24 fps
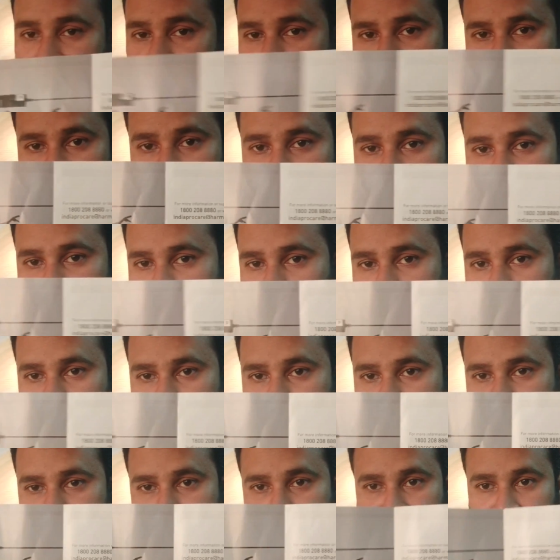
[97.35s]
details
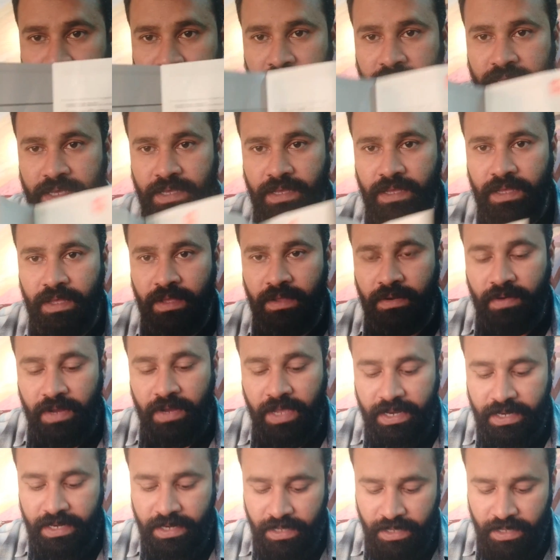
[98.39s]
of this mic. All right,